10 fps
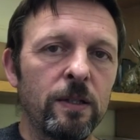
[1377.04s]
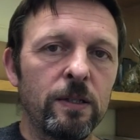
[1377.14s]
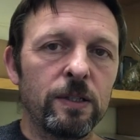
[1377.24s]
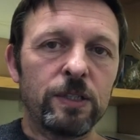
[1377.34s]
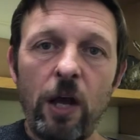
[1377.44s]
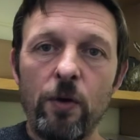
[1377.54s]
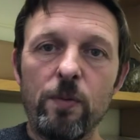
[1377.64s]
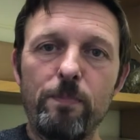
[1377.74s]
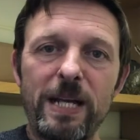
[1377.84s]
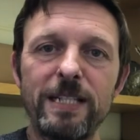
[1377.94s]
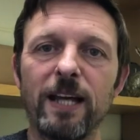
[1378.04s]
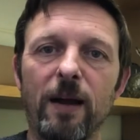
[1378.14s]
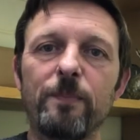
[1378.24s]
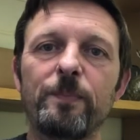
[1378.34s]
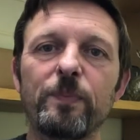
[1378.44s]
"So,
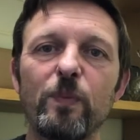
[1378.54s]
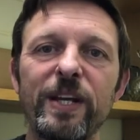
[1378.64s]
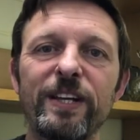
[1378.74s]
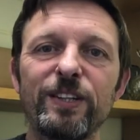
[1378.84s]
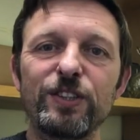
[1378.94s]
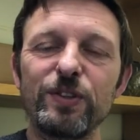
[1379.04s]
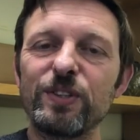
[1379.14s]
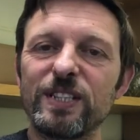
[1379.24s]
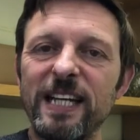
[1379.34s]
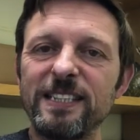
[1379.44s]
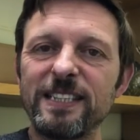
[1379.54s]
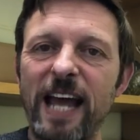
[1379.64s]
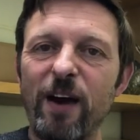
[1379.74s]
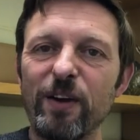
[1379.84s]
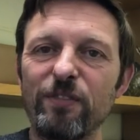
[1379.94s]
Peter, we can do the test now,